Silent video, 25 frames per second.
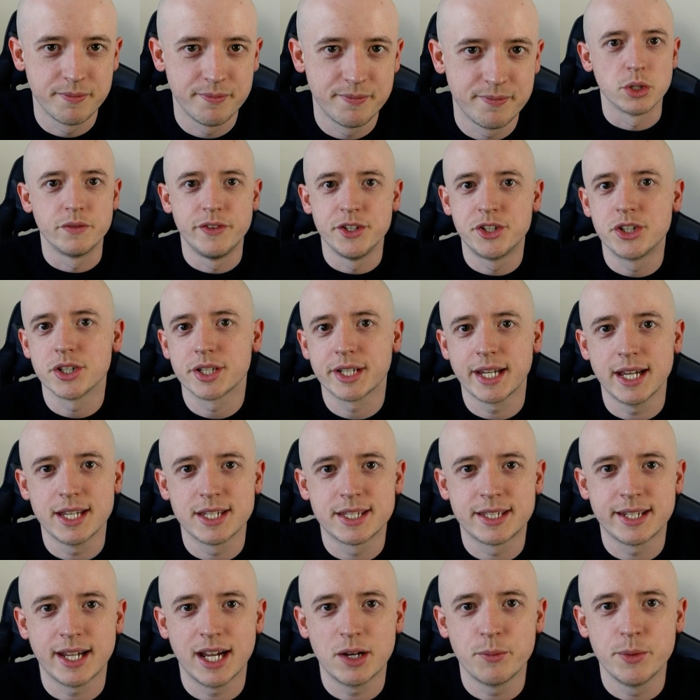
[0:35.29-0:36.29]
So if you're just getting
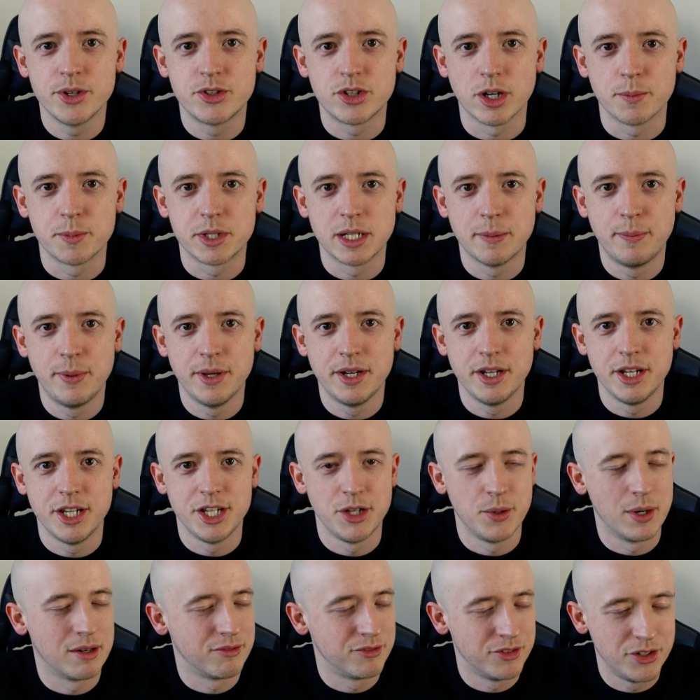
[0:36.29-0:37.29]
started with dropshipping and
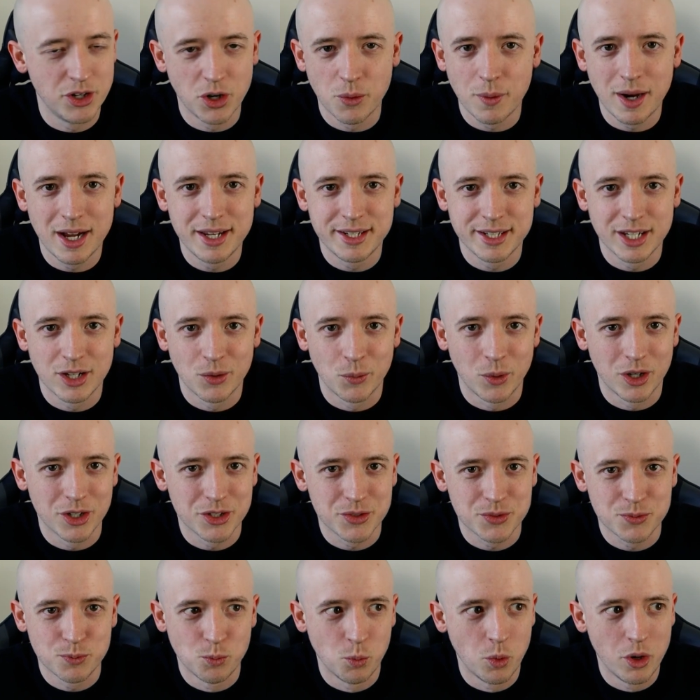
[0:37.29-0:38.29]
you have no idea
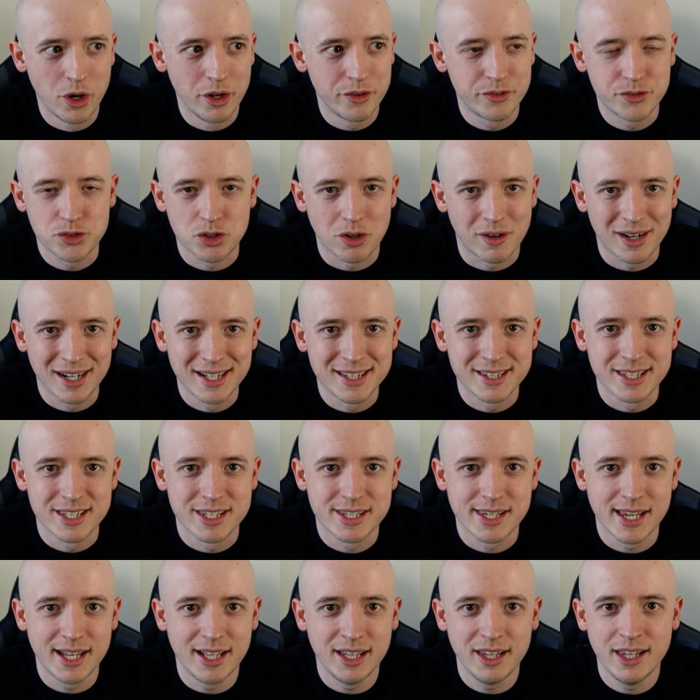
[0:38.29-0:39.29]
what's worth trying to
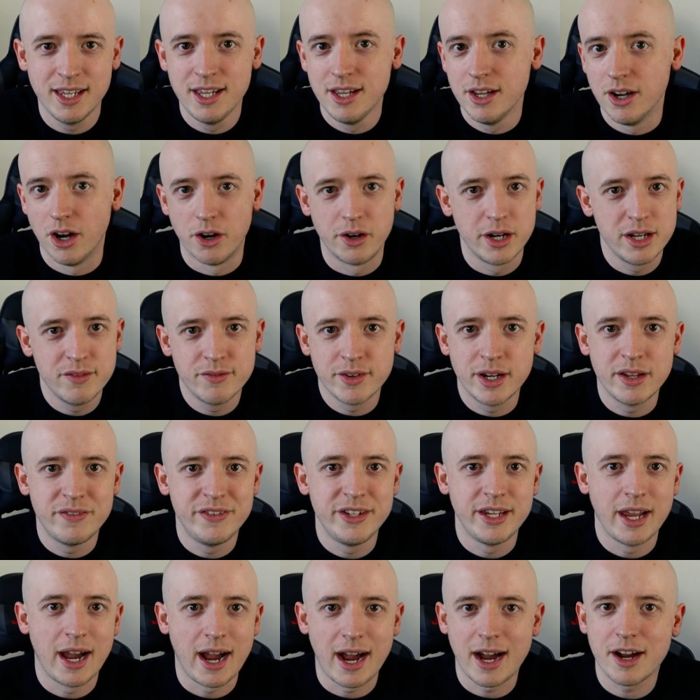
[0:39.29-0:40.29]
sell, or even
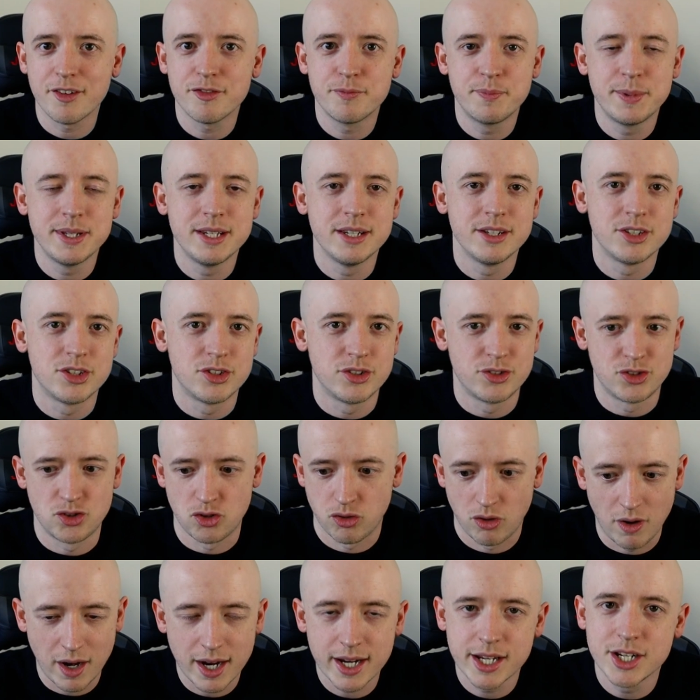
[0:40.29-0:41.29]
if you have been
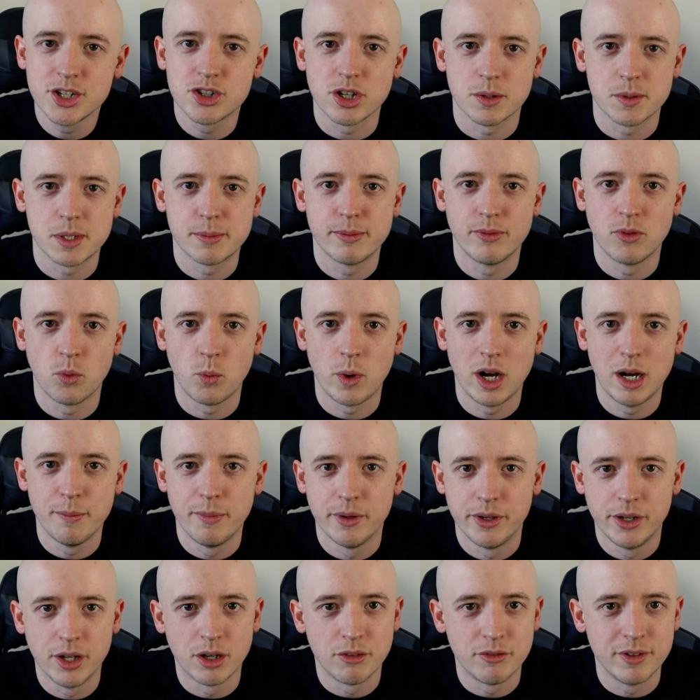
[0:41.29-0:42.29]
trying dropshipping for a while
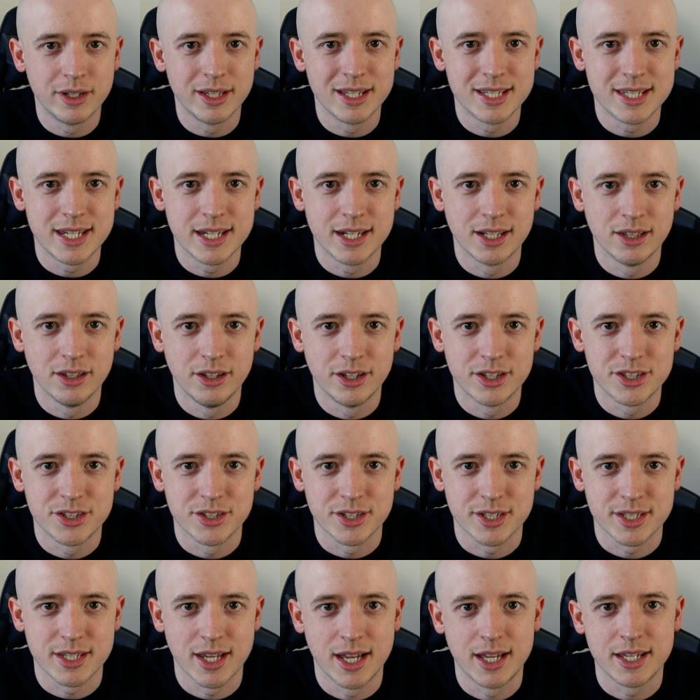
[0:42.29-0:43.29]
but not really seeing a lot of
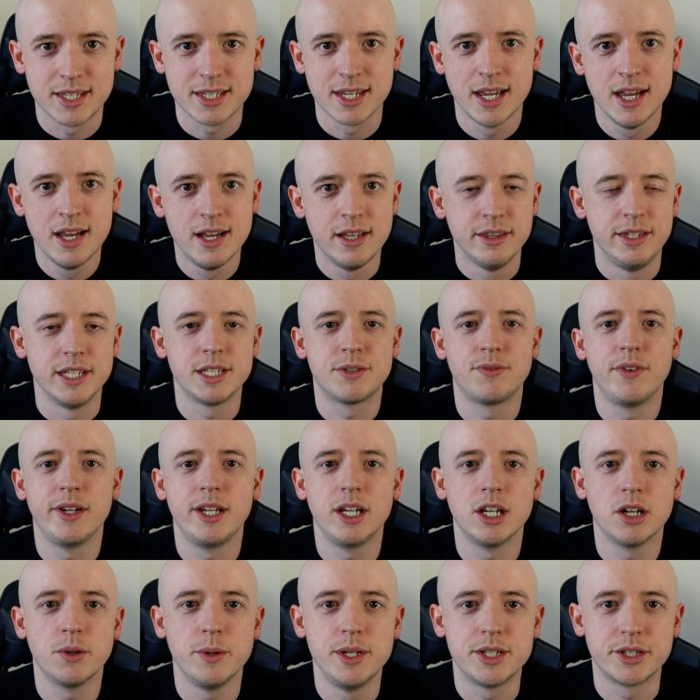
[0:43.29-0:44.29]
success, this
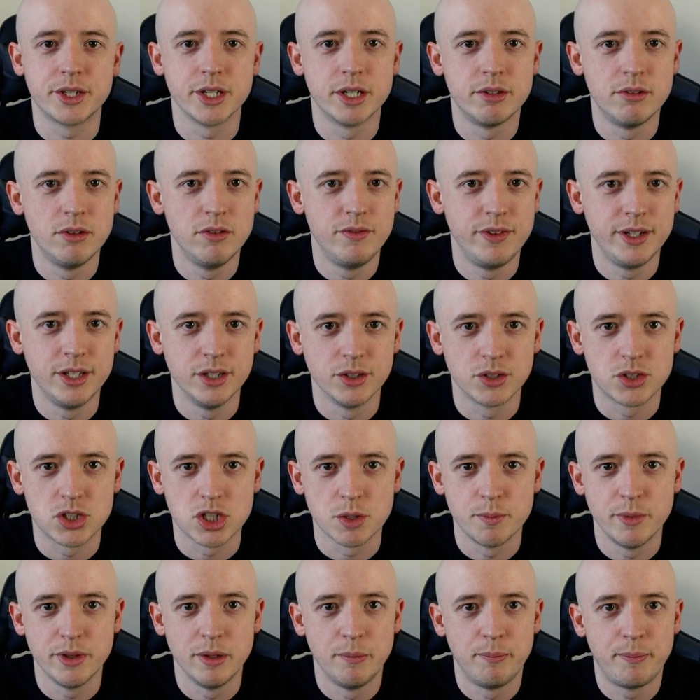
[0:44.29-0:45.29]
video is gonna reveal
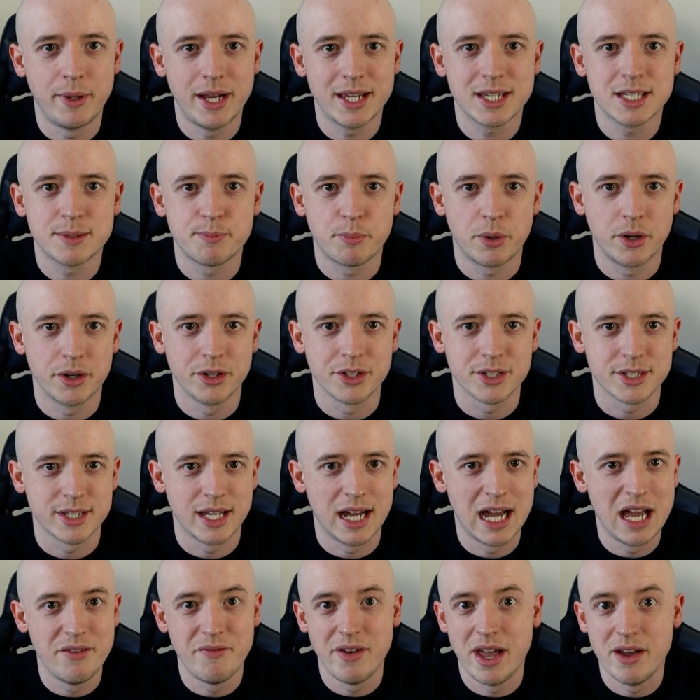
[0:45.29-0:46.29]
some of the best products
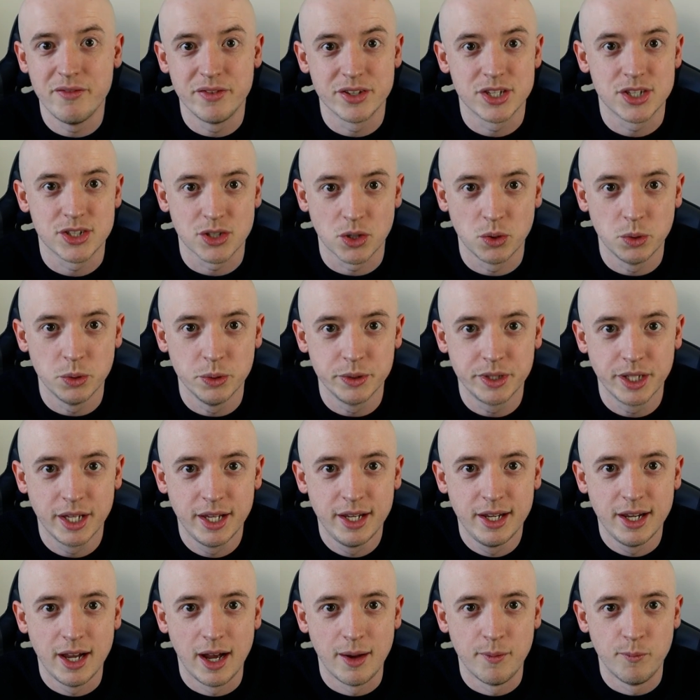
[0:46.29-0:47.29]
that I've ever sold
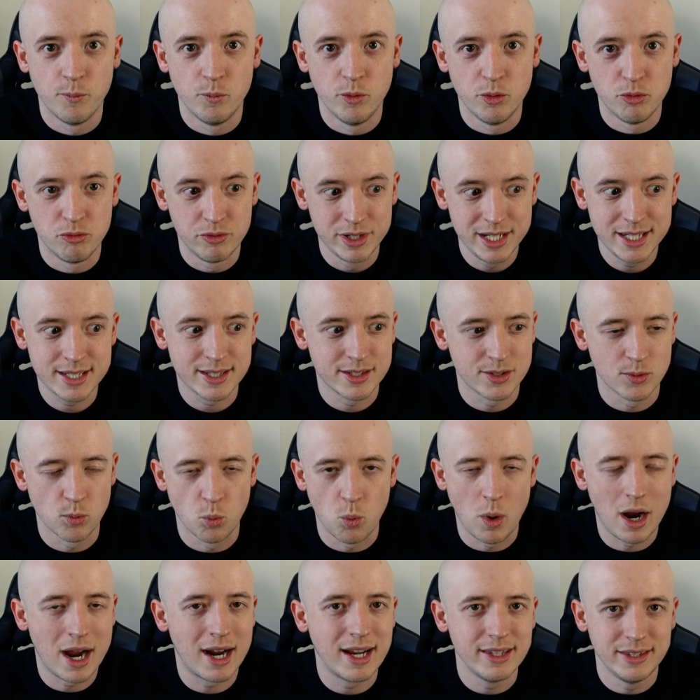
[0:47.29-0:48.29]
and the reasons
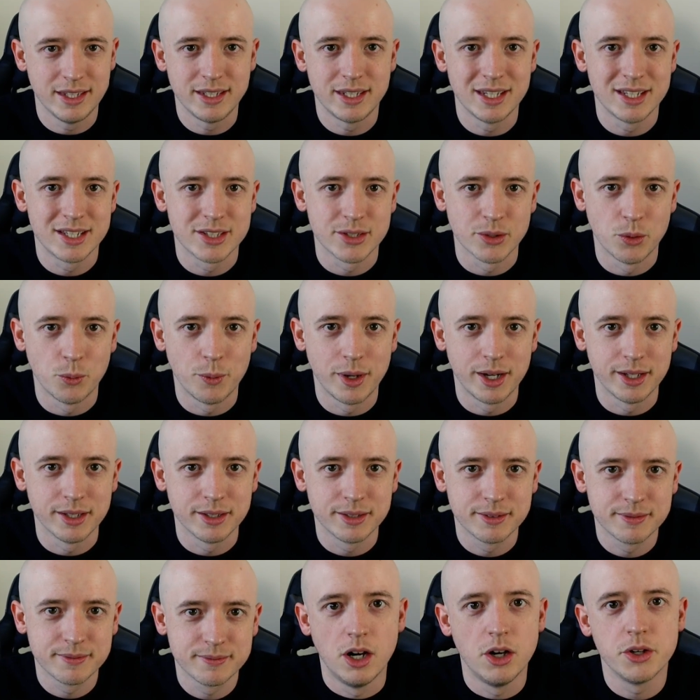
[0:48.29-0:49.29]
why they did so well.
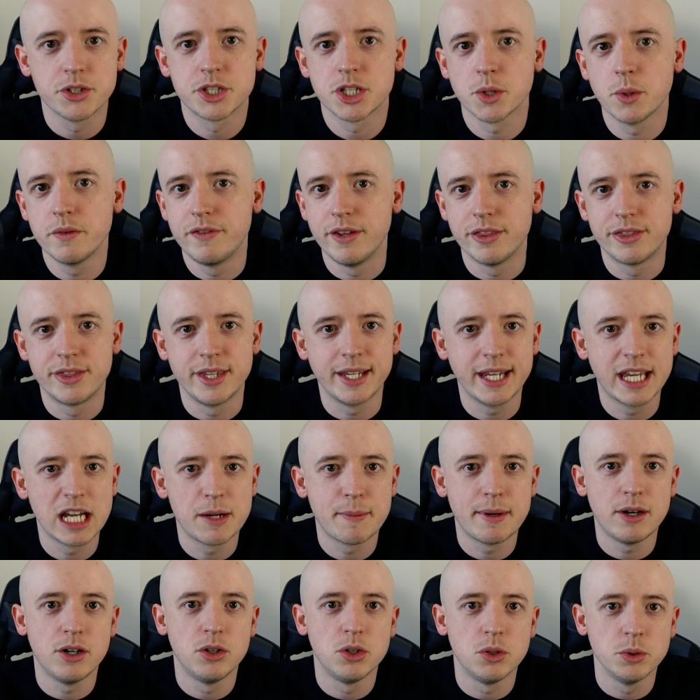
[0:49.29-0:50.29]
Also, if you're thinking
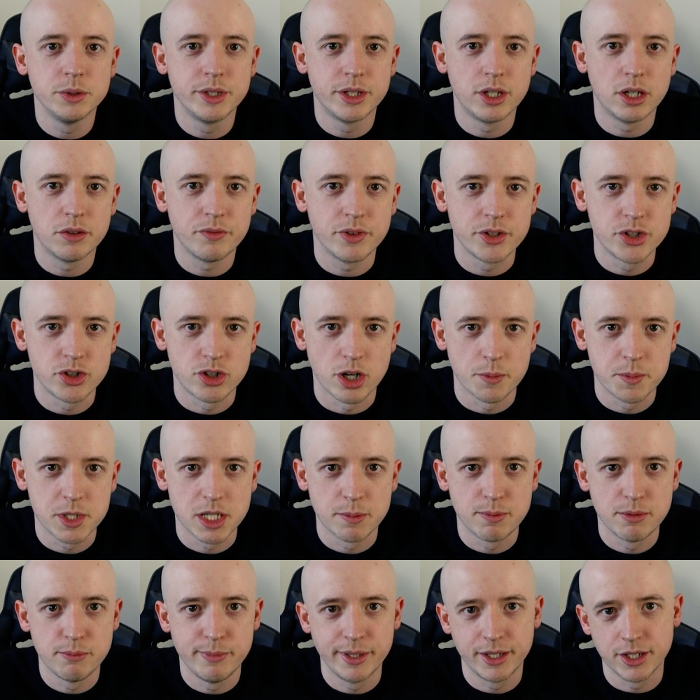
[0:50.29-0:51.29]
about holding off on
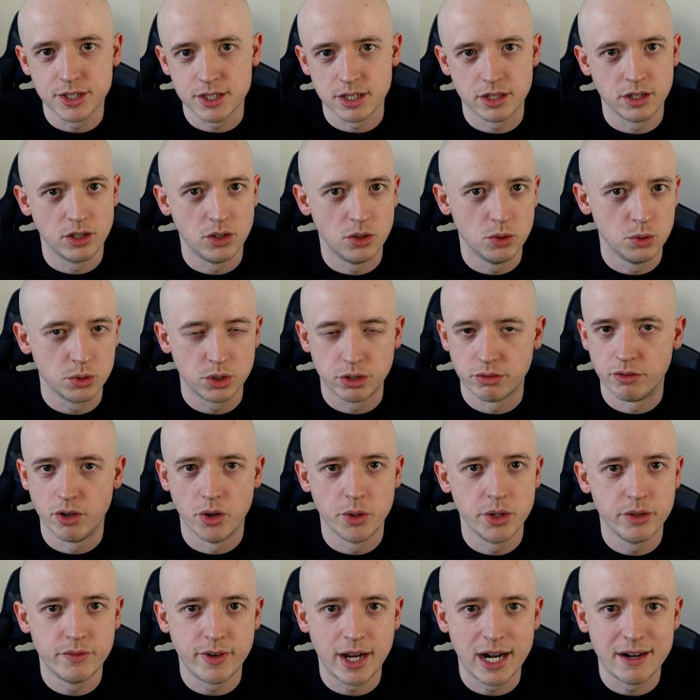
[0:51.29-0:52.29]
dropshipping because of the whole
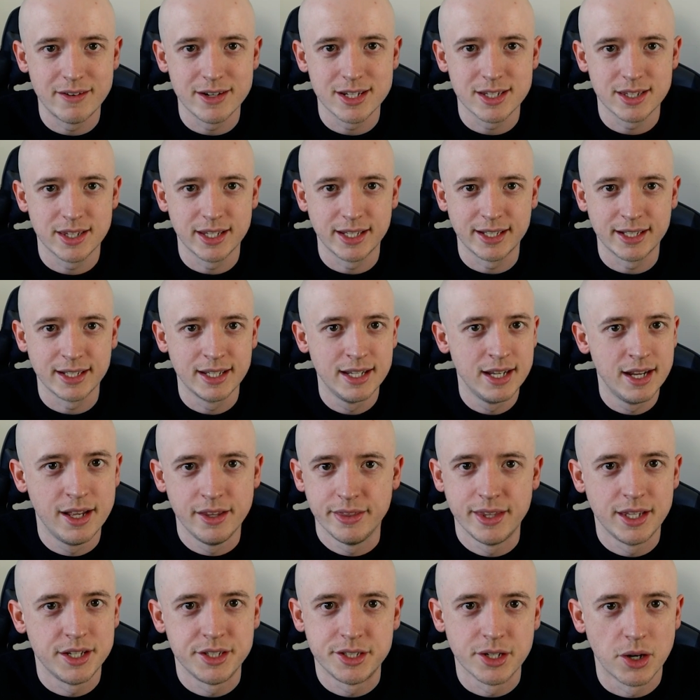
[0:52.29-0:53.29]
coronavirus thing,
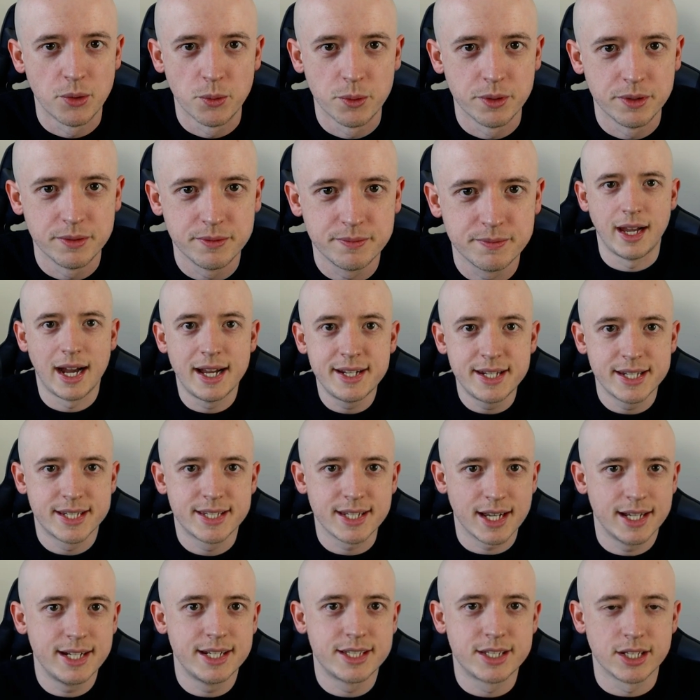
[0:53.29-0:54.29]
then don't. I
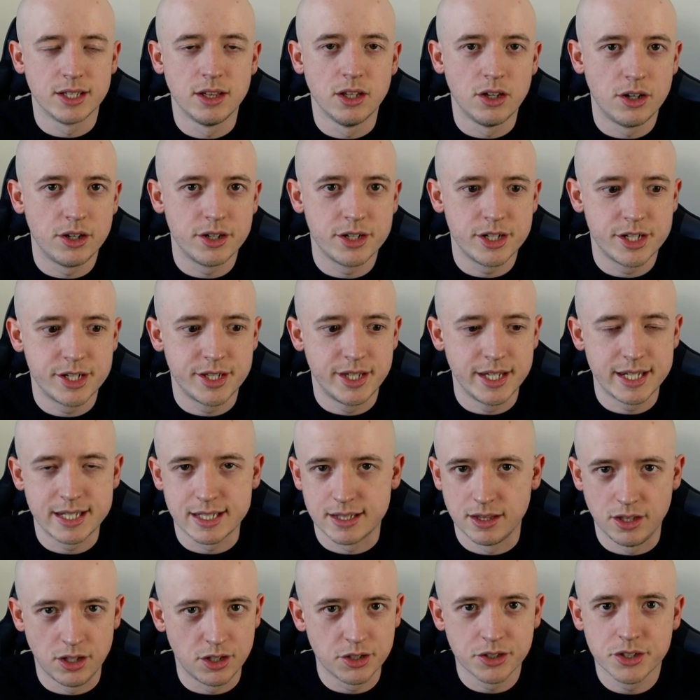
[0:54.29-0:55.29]
decided to launch
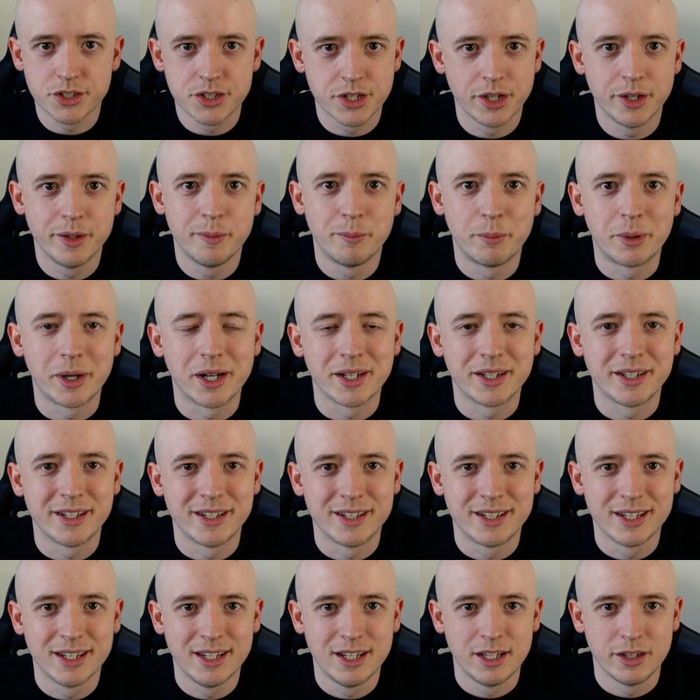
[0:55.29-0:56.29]
this long-term
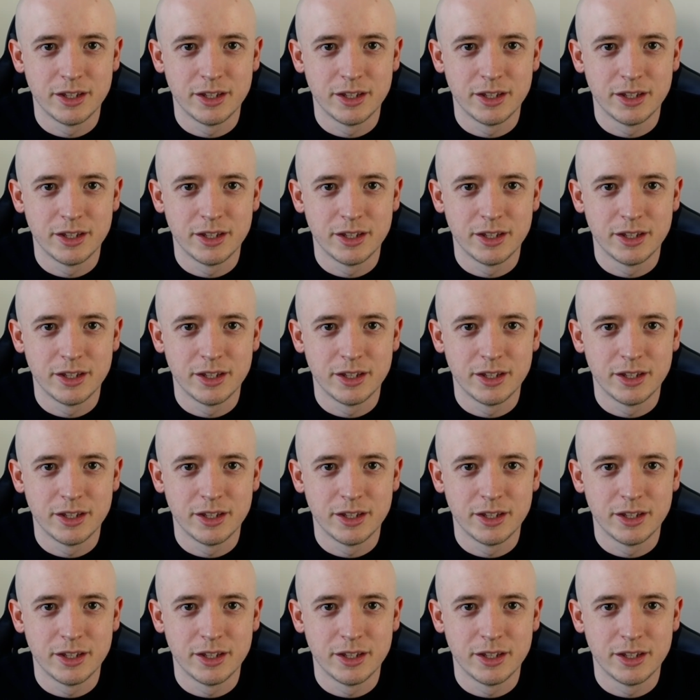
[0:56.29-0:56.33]
brand